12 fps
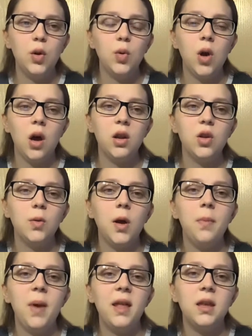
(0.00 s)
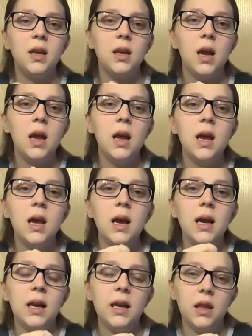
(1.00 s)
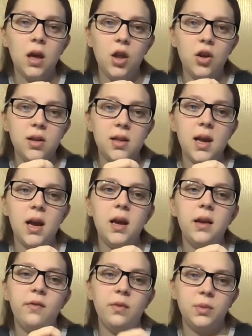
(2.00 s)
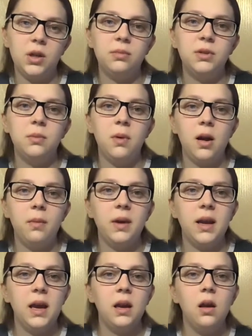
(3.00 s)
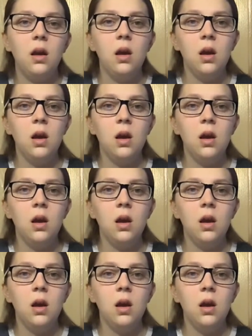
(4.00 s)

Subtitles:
cotton swab, and then clean the other side from top to bottom again.